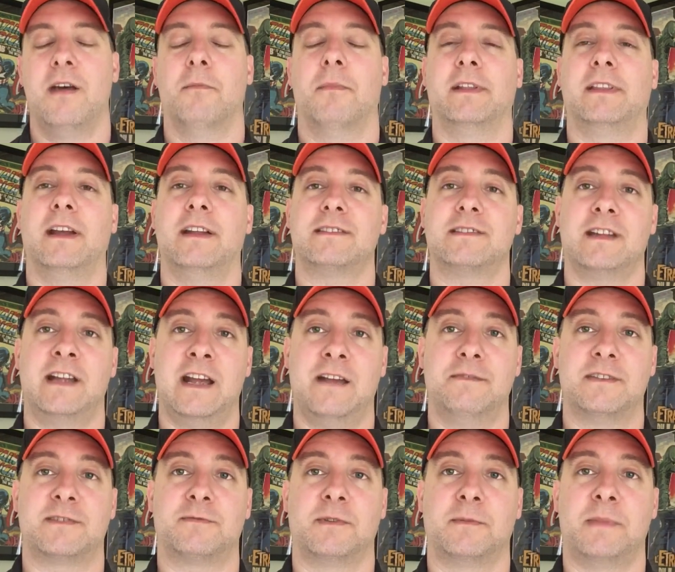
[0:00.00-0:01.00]
But that's what I
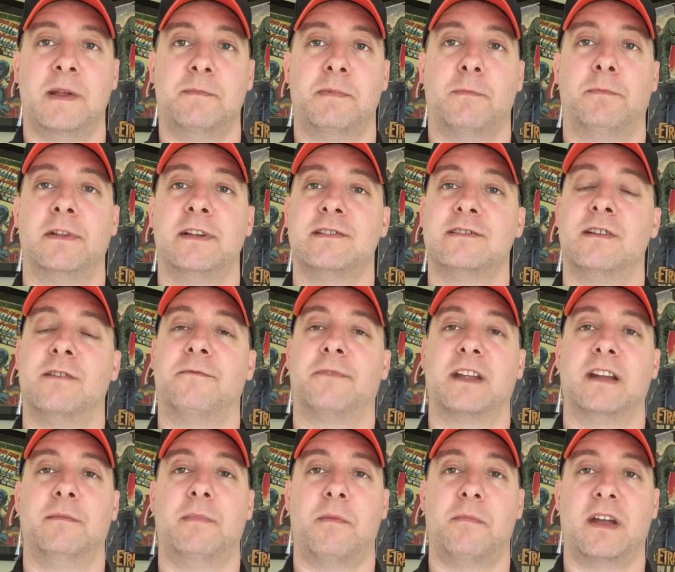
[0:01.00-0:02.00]
have this week, people. Please don't
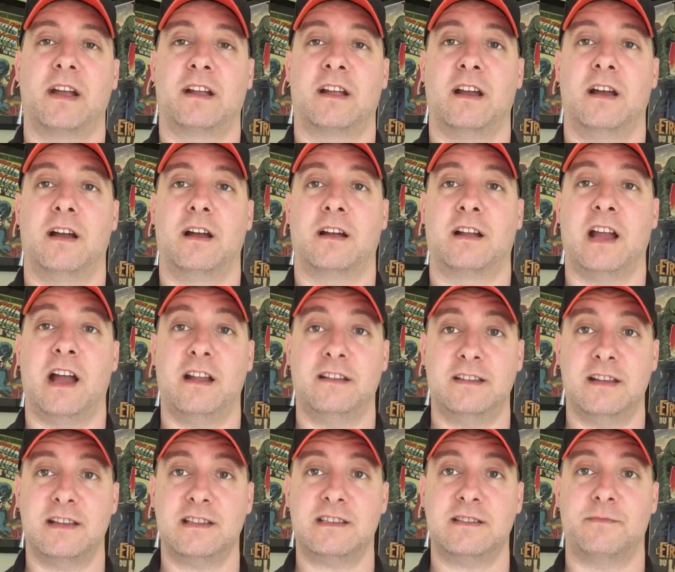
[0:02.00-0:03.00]
forget about my
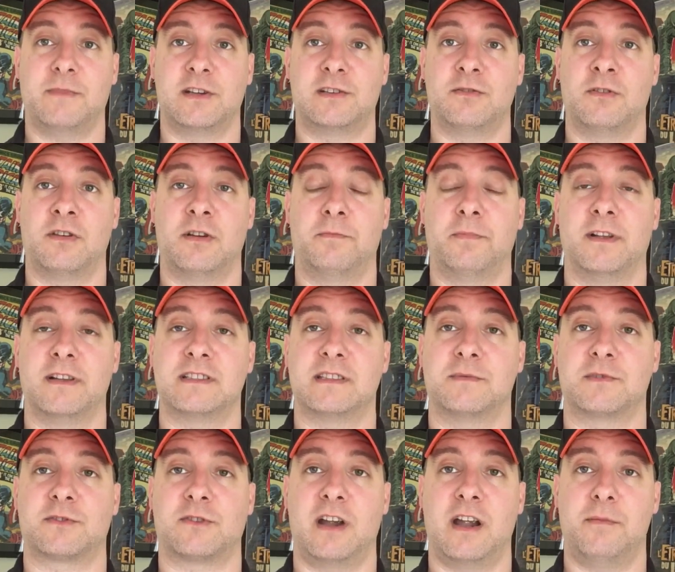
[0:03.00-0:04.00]
contest, my 200 plus
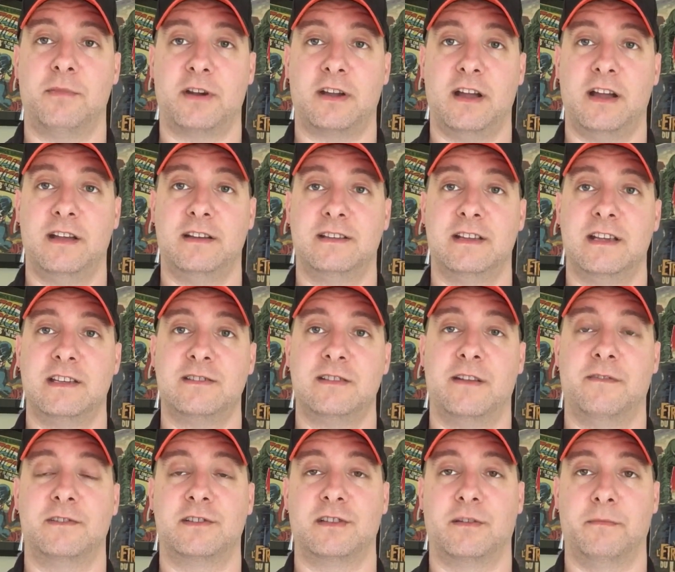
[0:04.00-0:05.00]
subscriber contest.
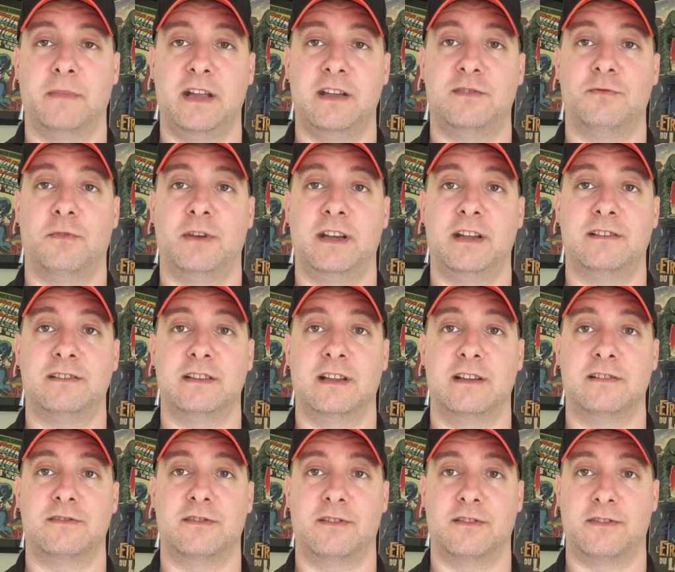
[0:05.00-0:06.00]
You have until May 20th to
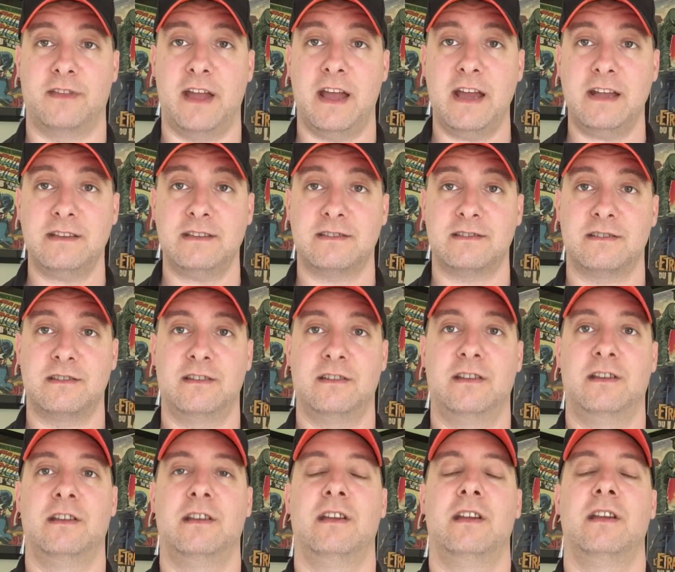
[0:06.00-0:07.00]
enter that.
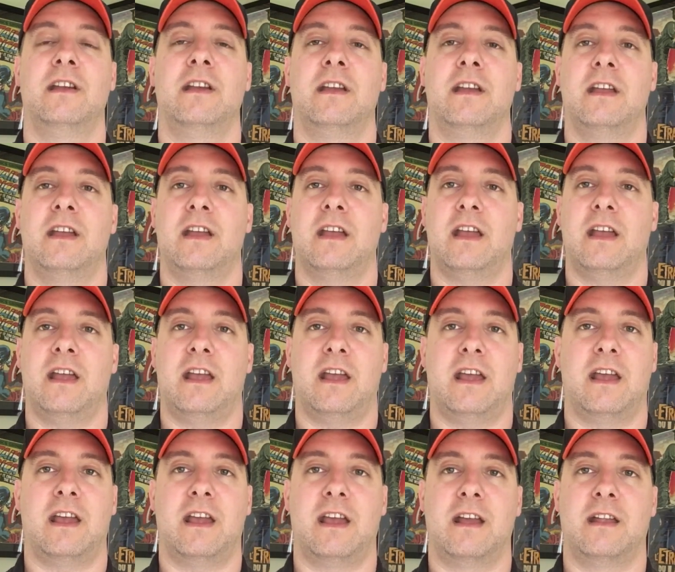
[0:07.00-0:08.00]

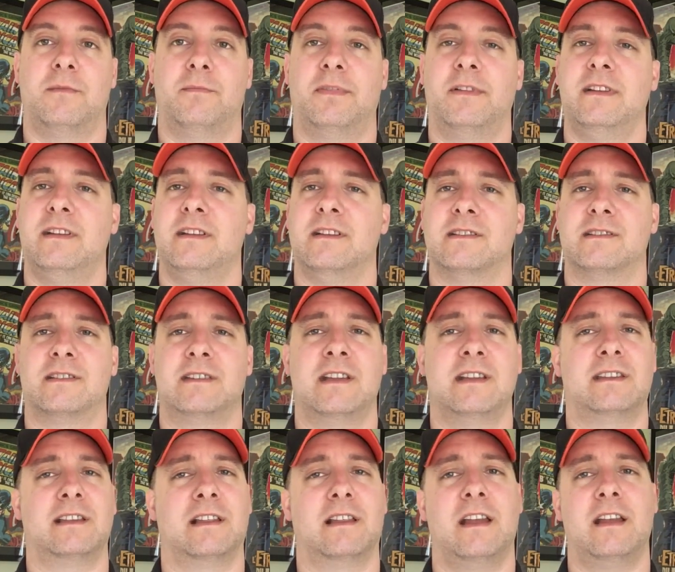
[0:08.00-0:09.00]
And please
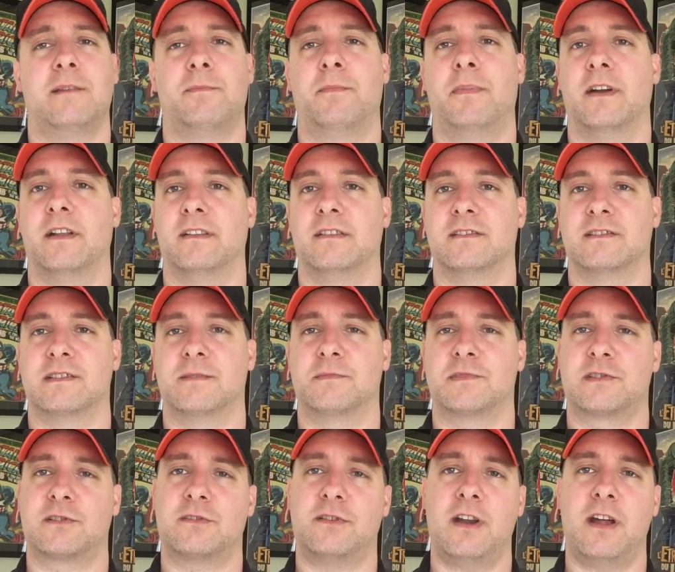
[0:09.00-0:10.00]
hit the like button,
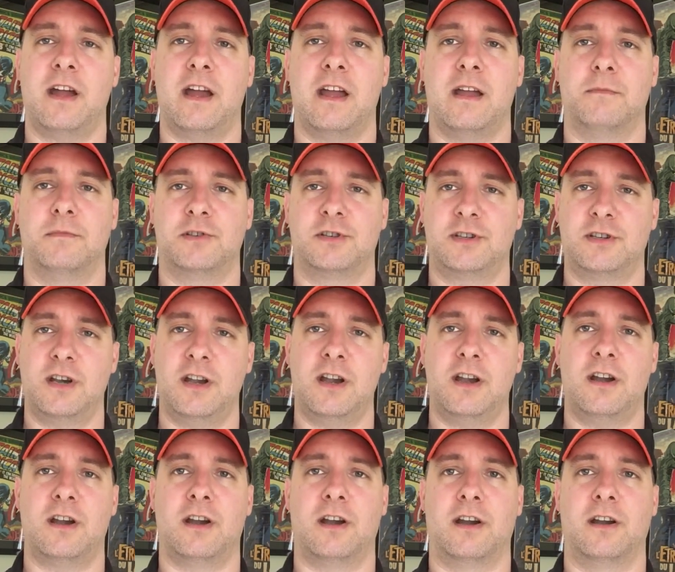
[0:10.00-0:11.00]
subscribe,
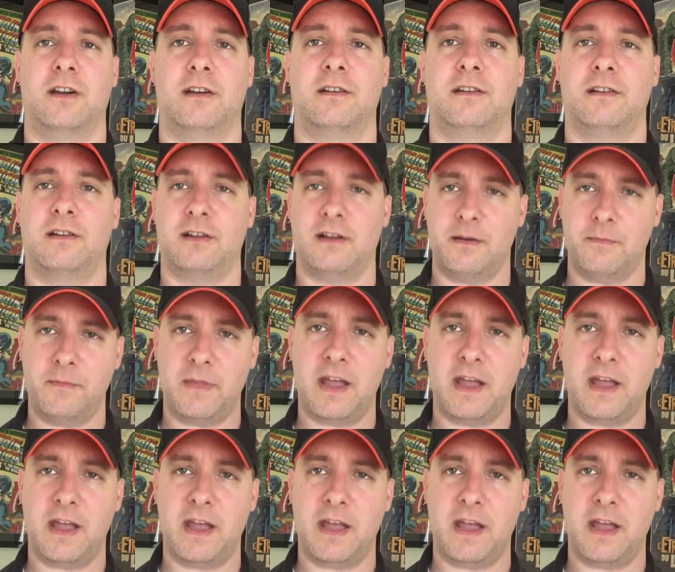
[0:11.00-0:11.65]
share. Come